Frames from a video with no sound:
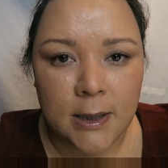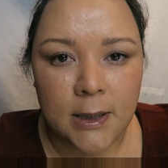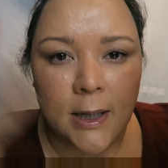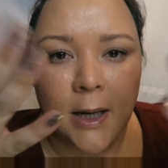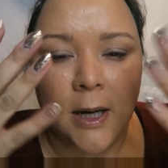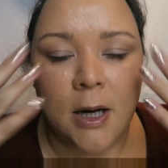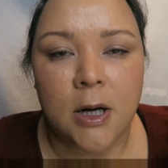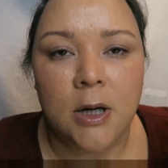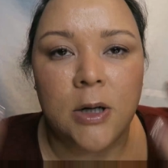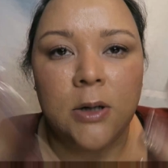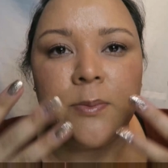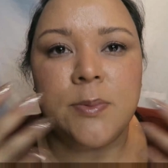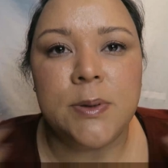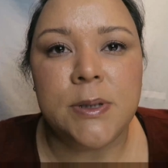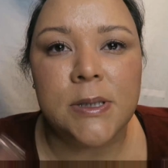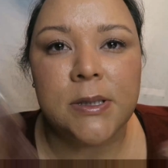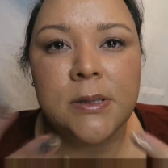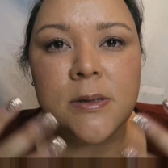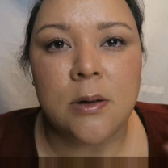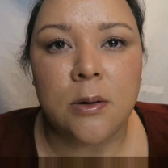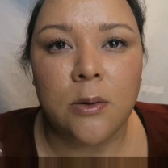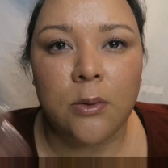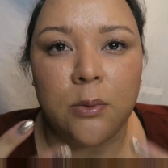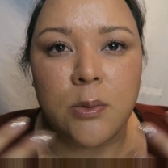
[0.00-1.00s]

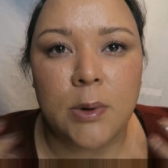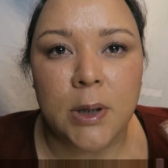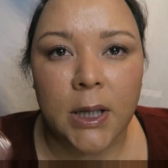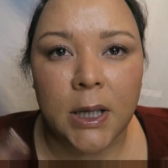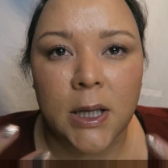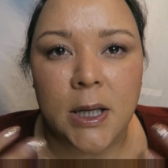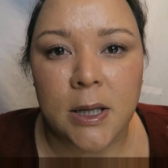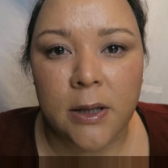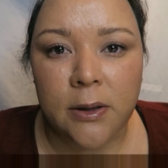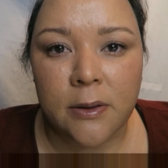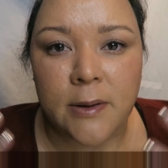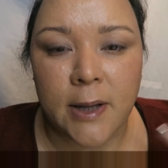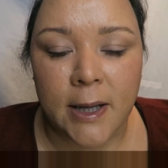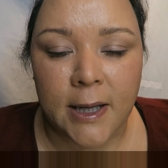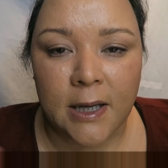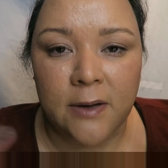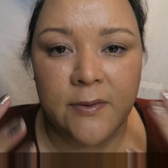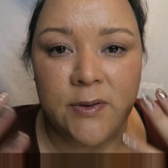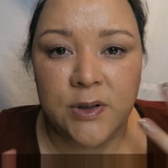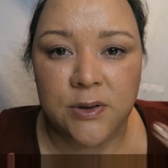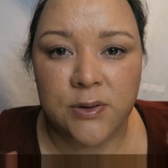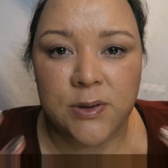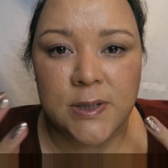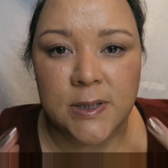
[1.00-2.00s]
helps with, like,
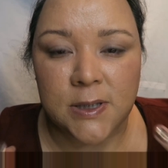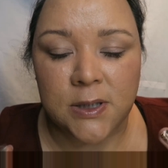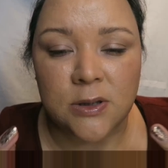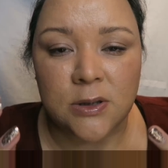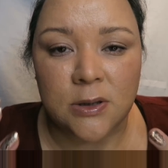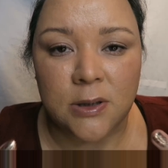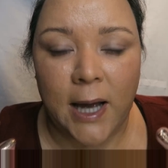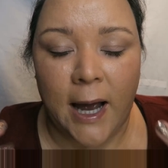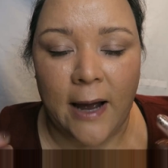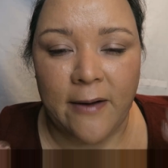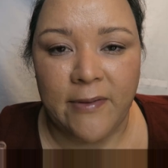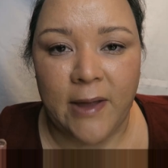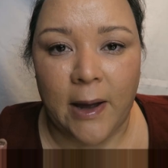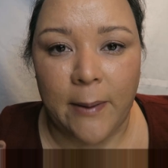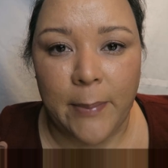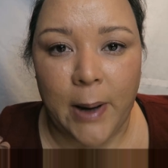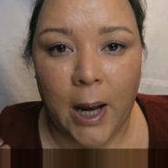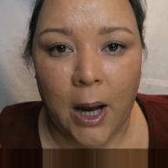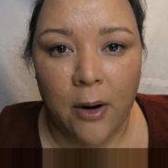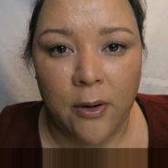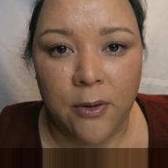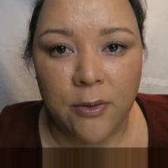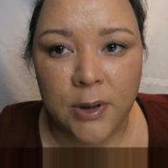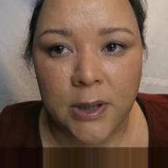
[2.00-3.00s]
if you still have that
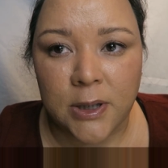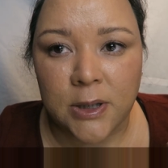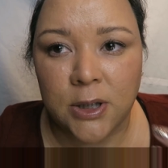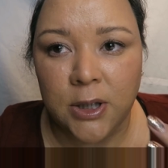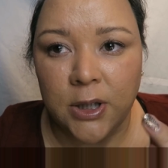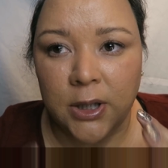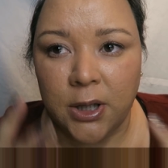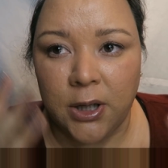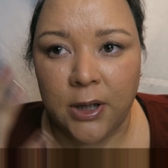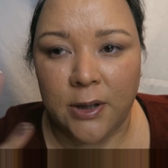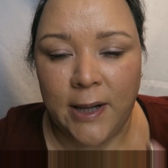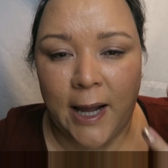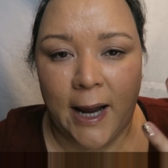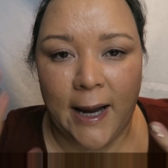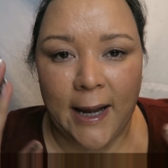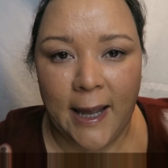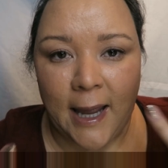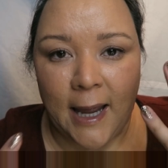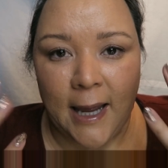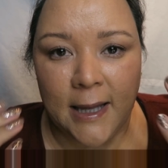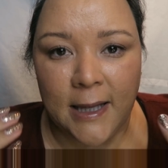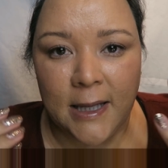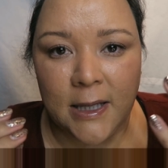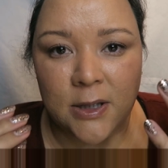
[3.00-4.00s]
powdery look or that
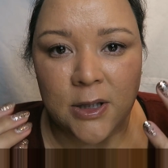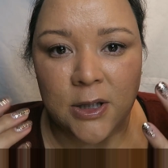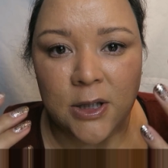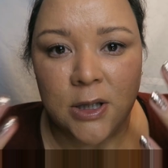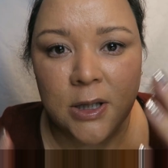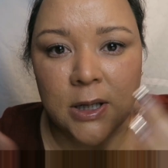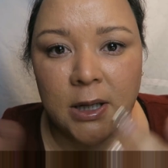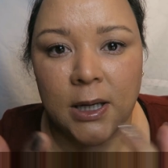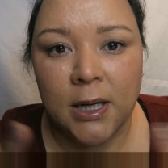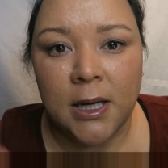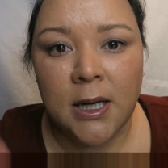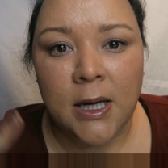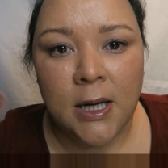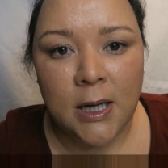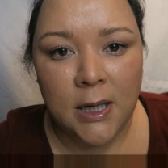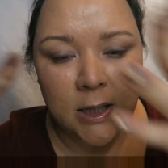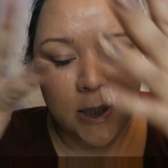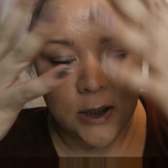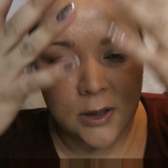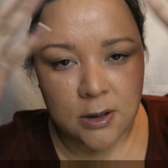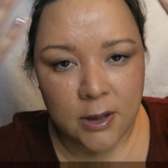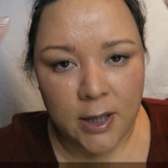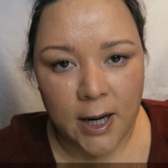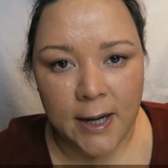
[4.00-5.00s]
cakey look,
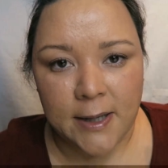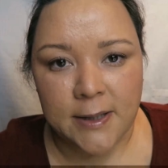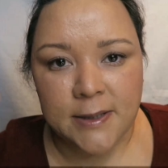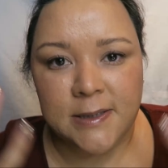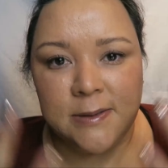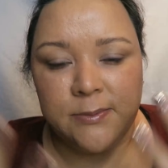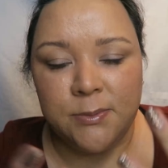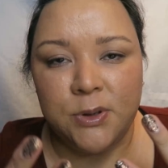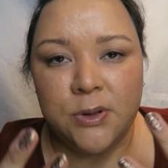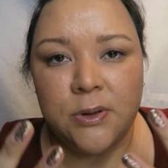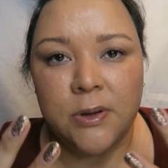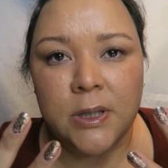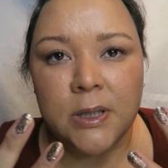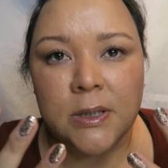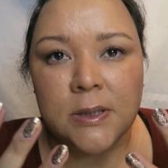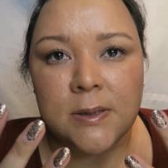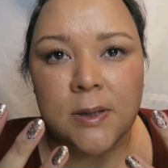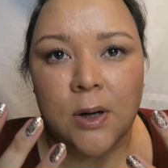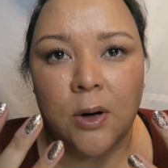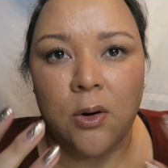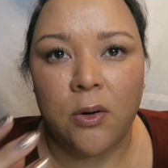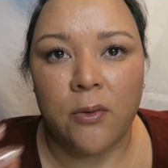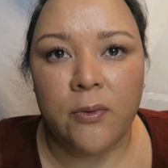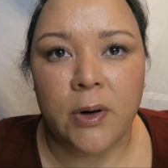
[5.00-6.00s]
it'll kind of smooth things
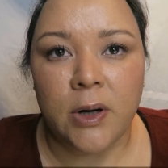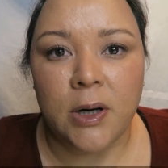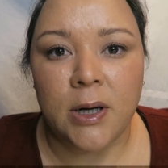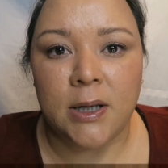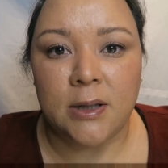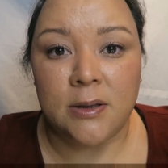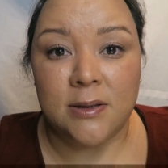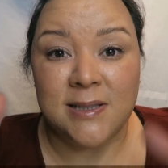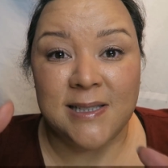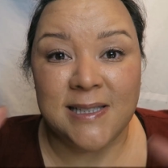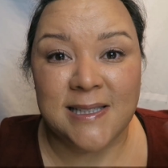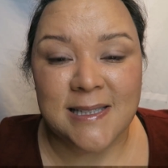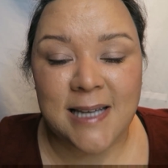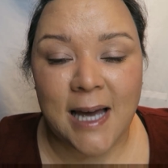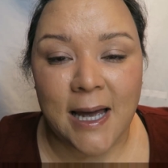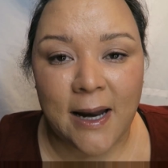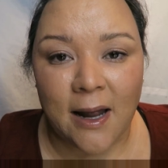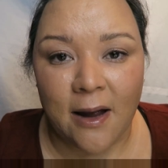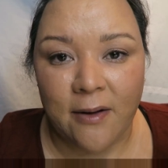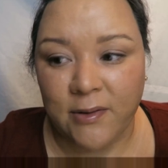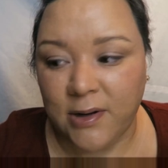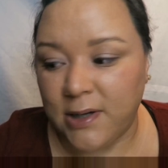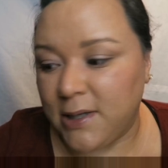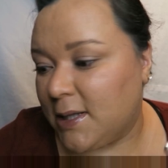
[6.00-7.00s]
over. It'll set
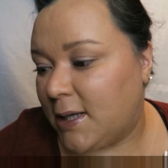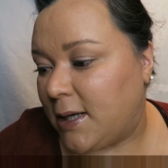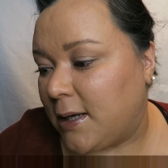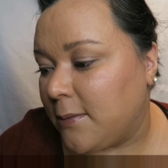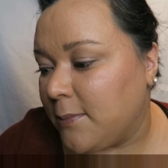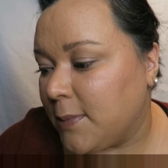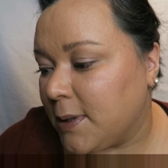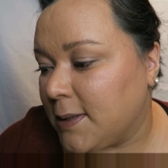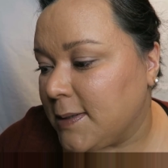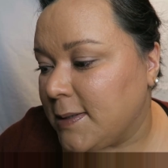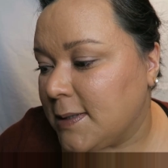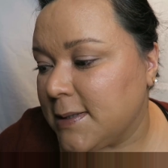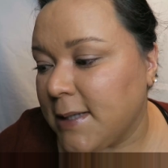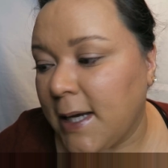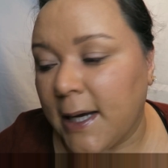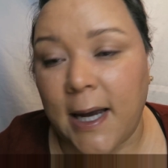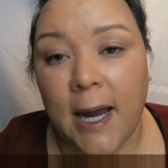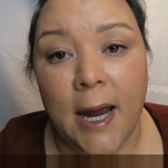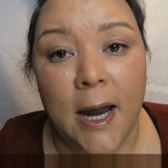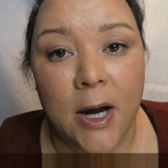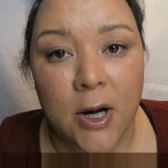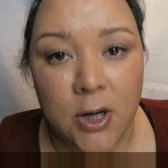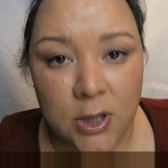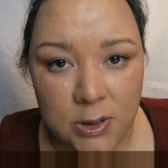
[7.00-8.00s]
everything because it's like
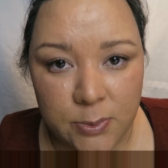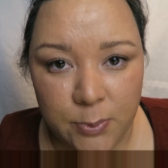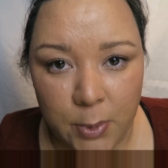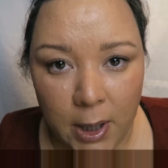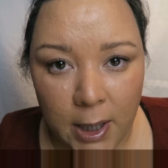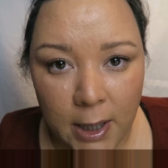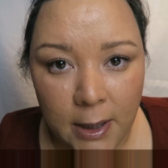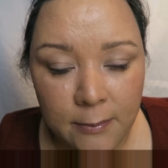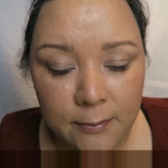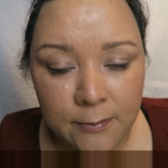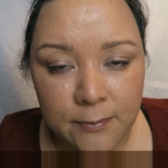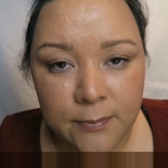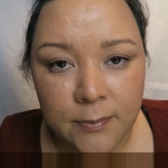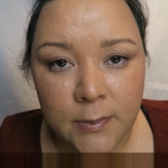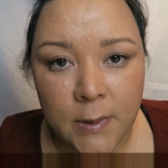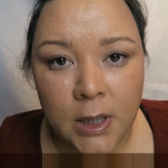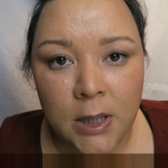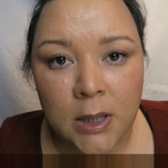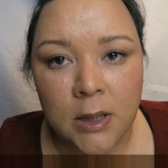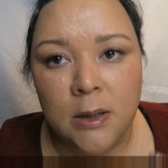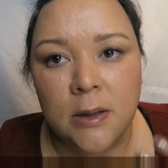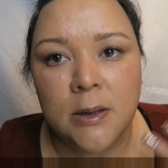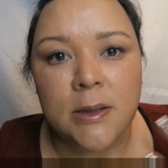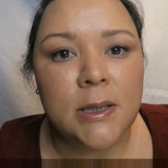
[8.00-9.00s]
a hairspray.
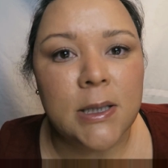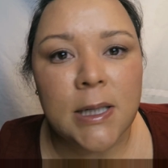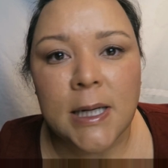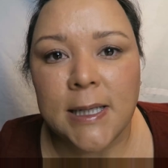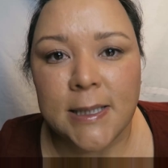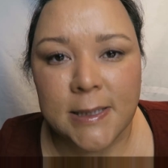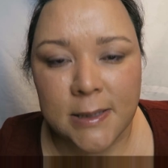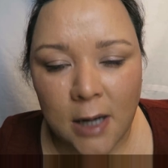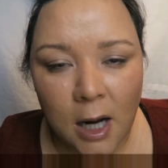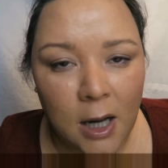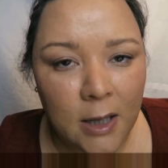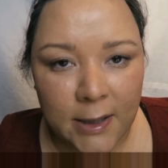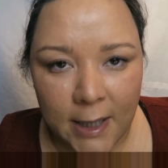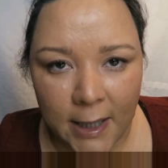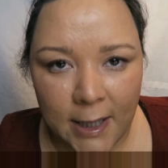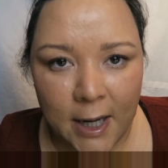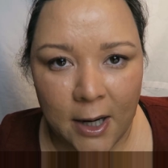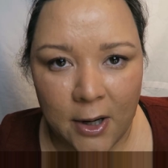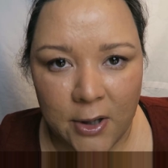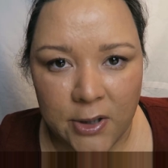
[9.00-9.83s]
It's not like